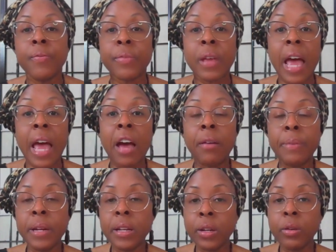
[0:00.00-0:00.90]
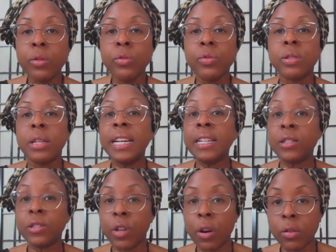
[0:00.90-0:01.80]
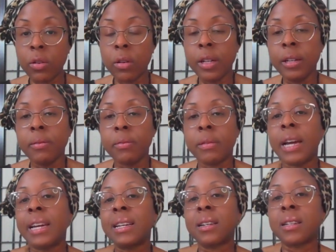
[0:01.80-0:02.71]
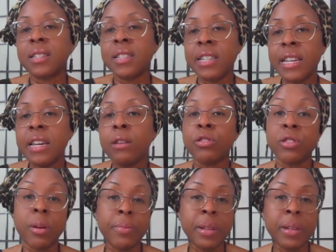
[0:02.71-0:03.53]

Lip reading: have been used internally, like in a tea or something